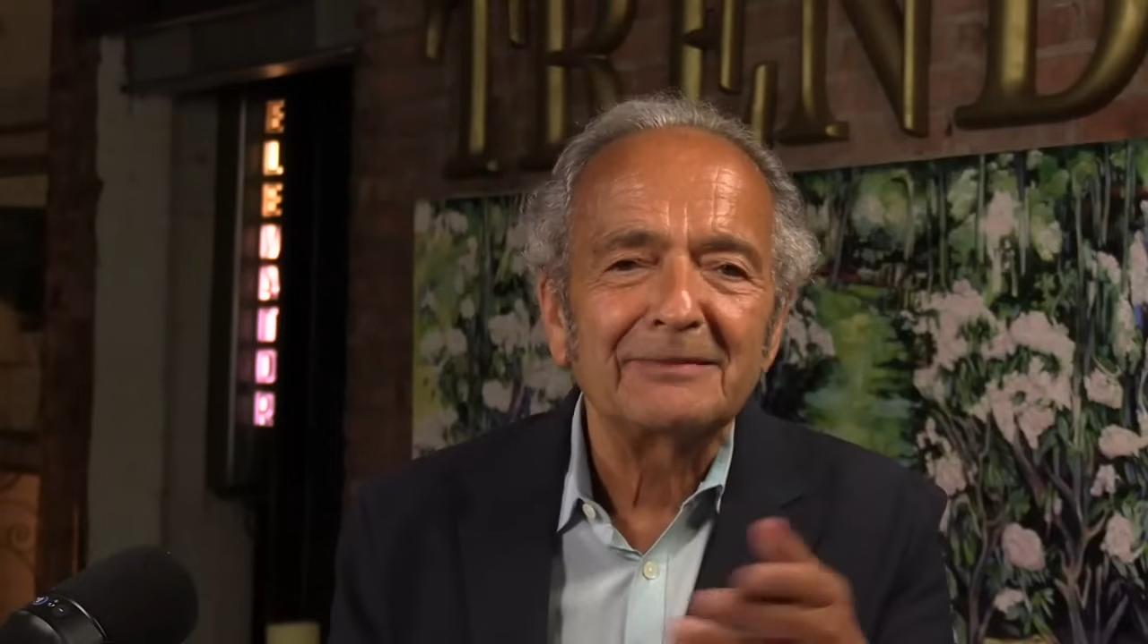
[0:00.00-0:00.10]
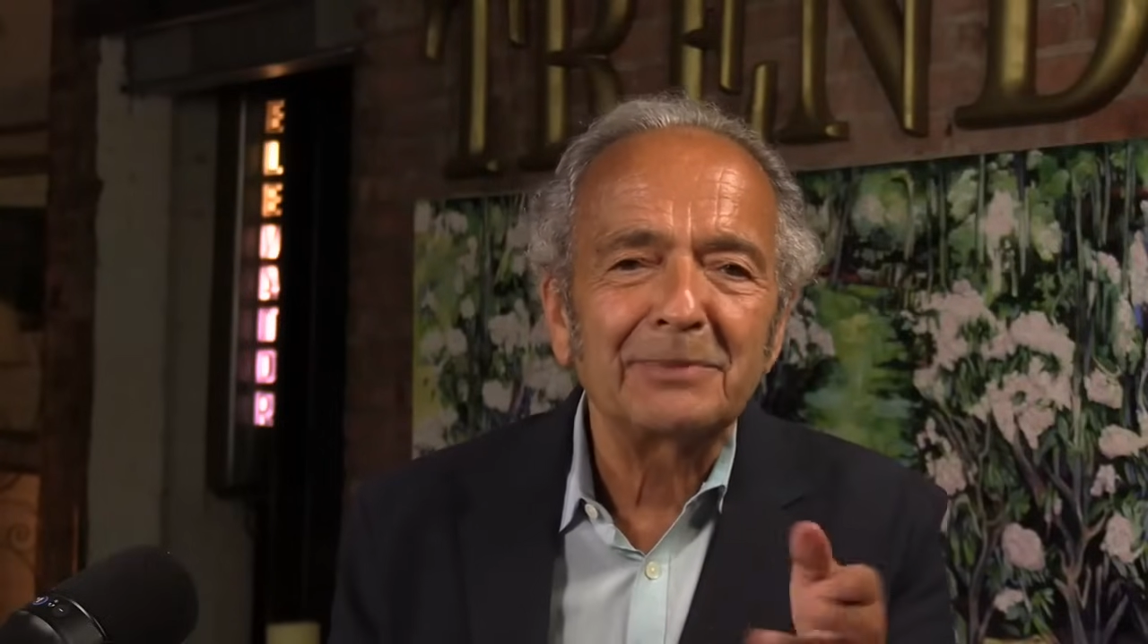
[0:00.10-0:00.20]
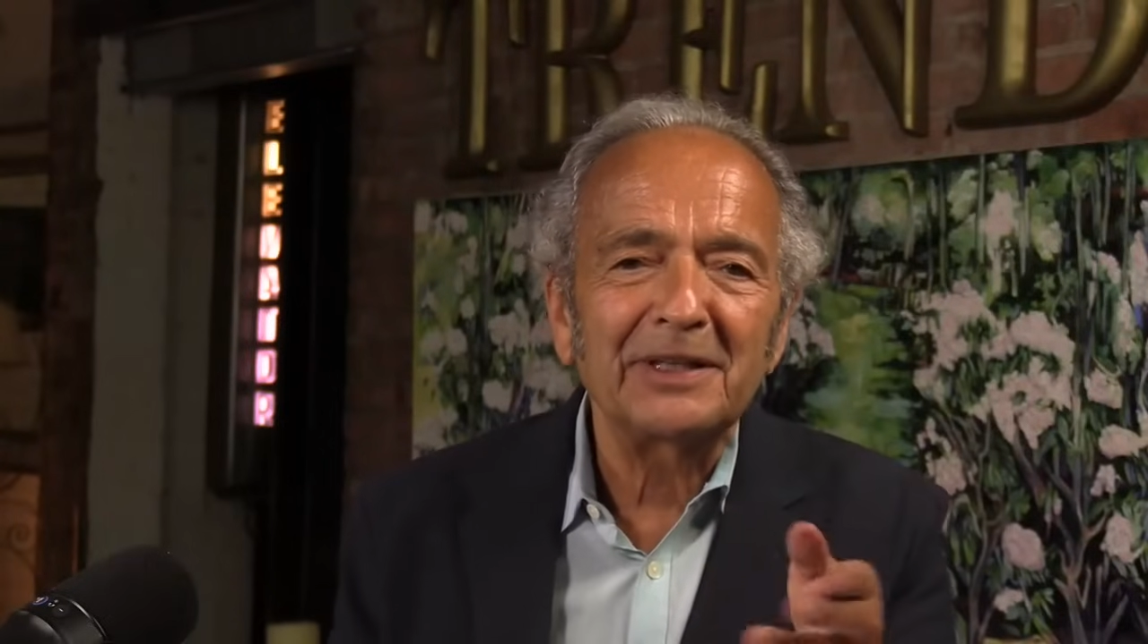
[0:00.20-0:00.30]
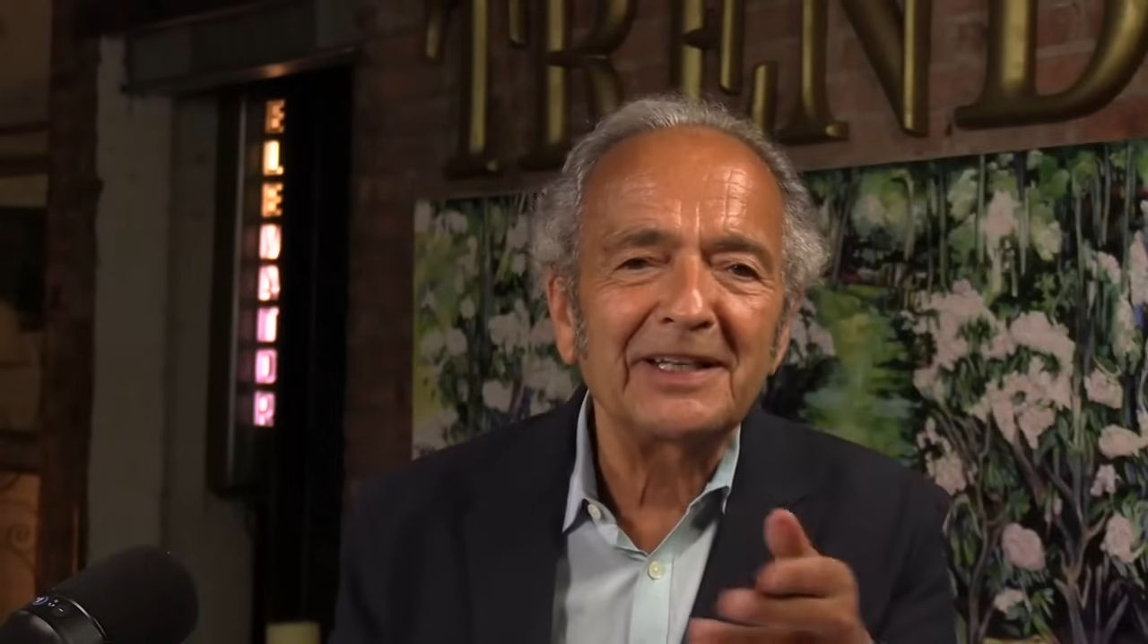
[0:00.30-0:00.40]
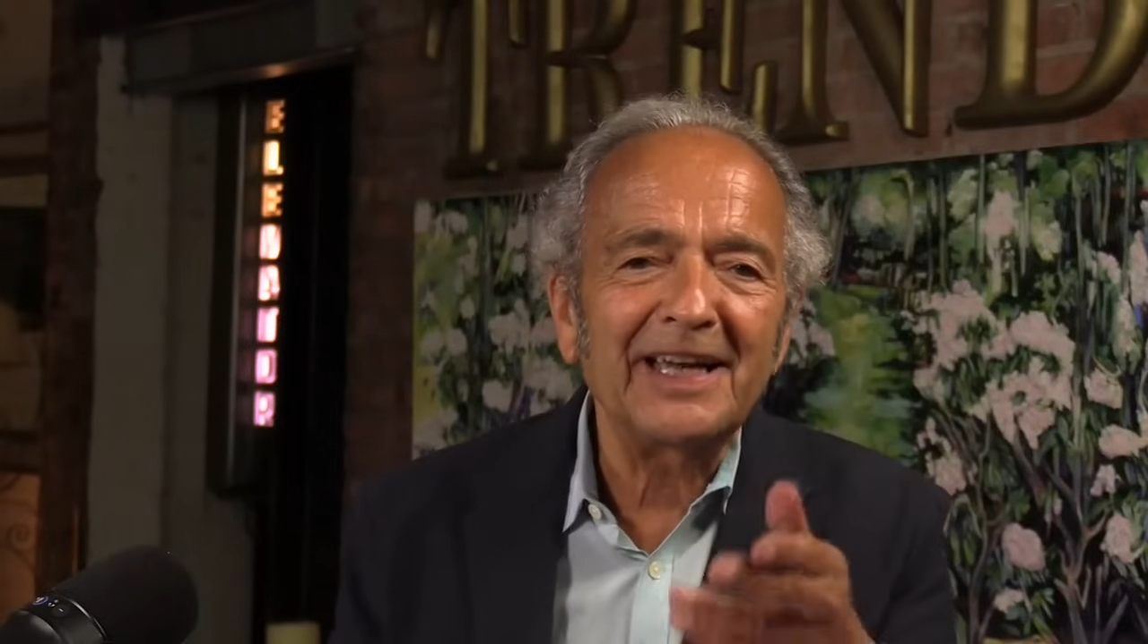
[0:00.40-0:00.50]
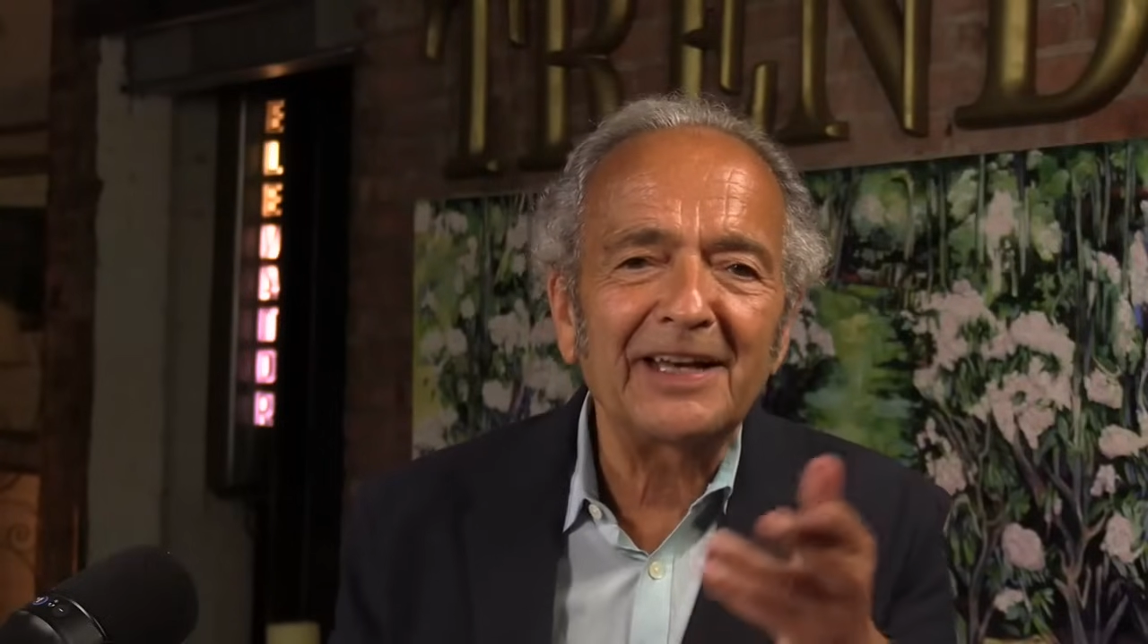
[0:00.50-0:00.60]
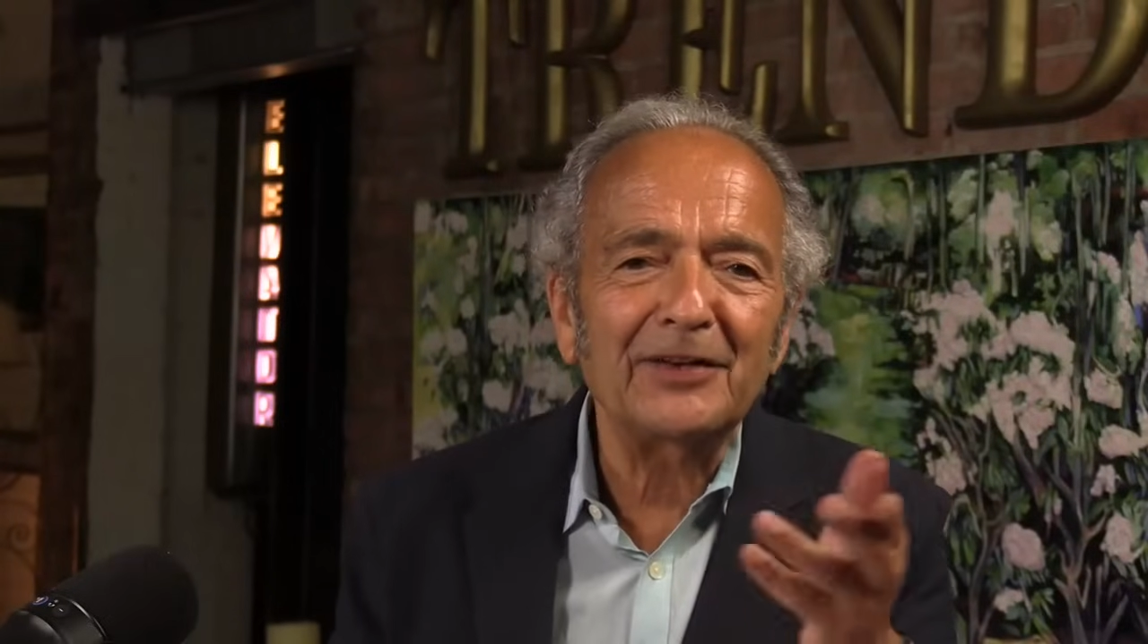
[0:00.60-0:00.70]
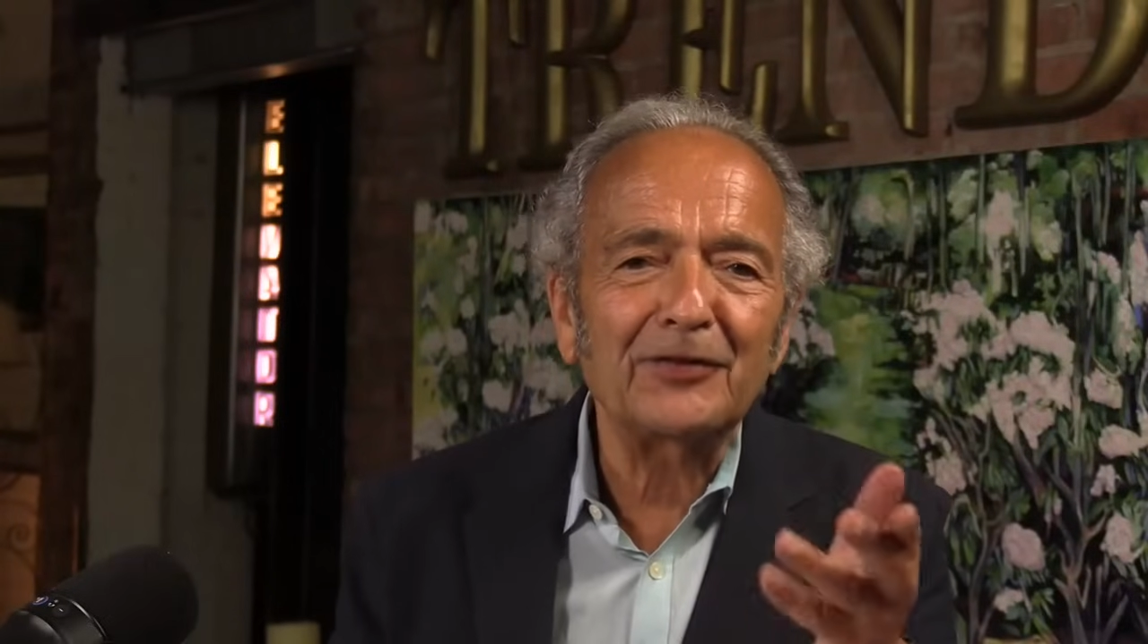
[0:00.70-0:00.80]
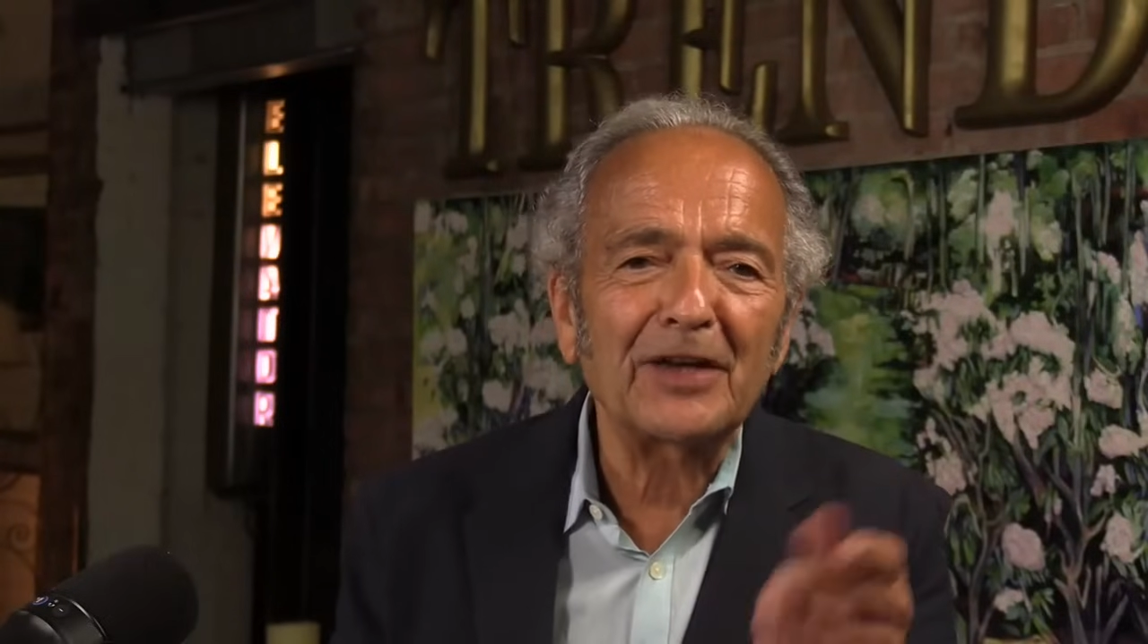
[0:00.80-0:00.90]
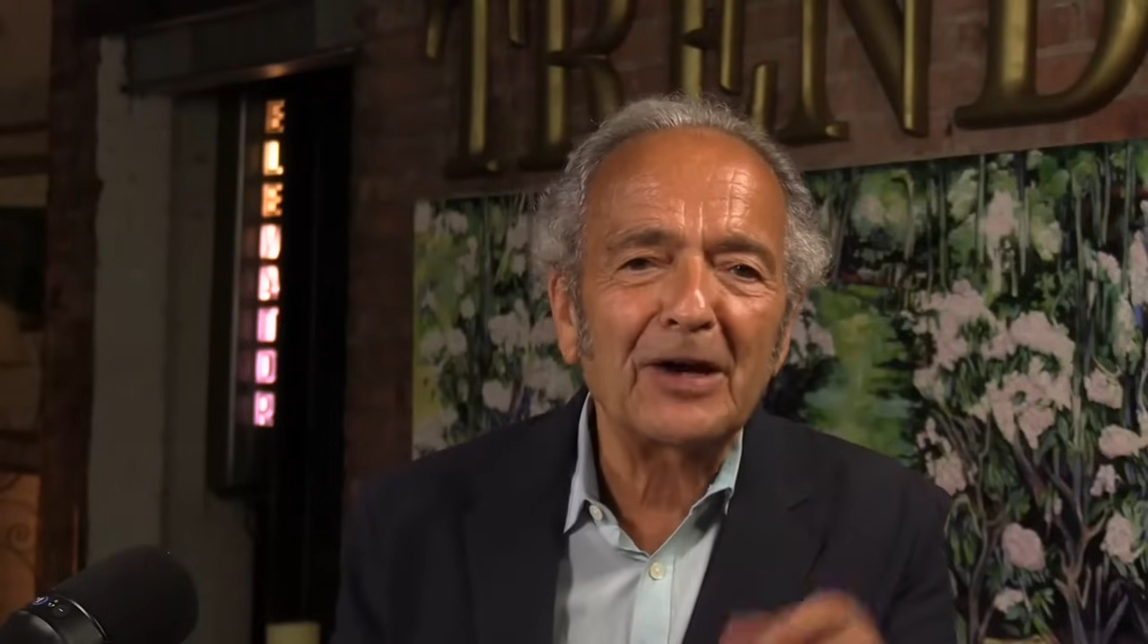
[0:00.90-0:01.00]
But again,
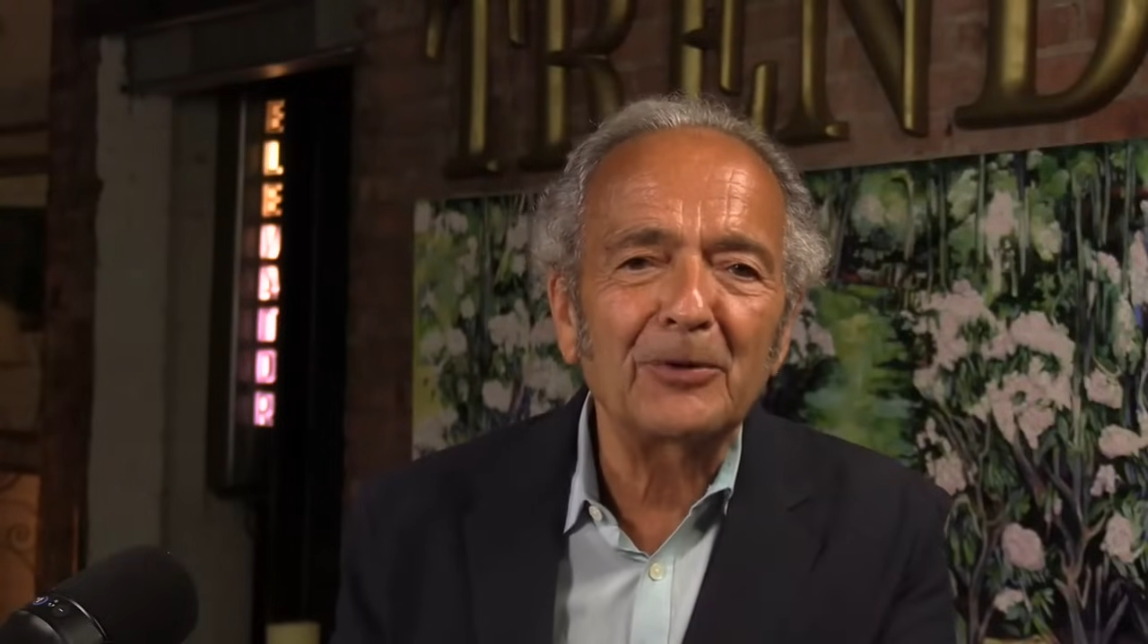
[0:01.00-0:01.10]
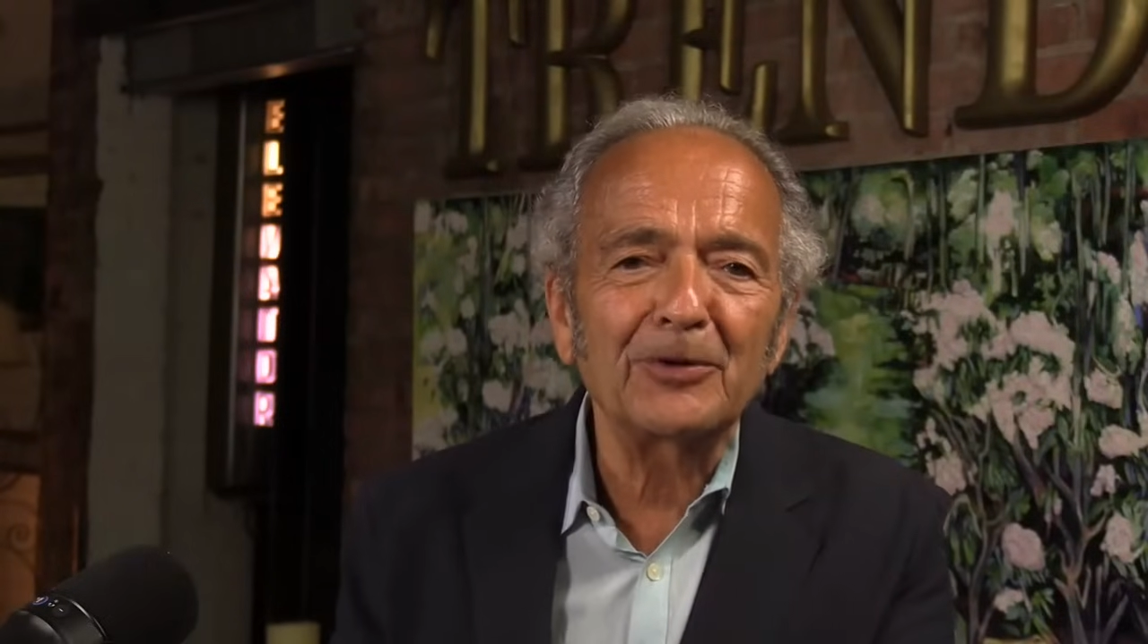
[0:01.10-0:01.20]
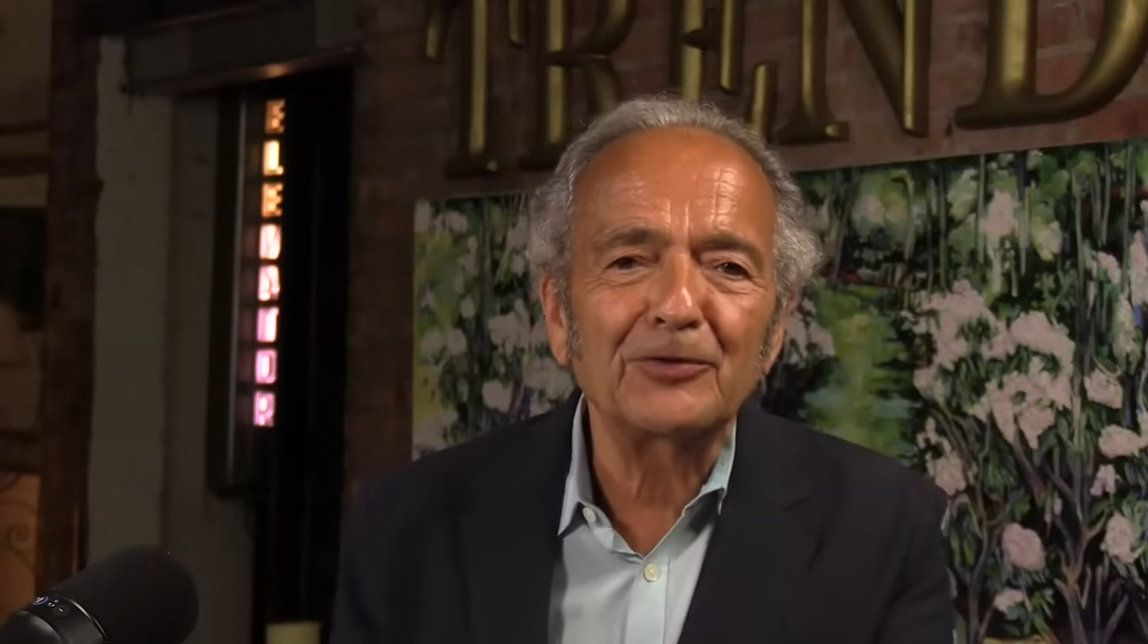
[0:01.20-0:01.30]
as our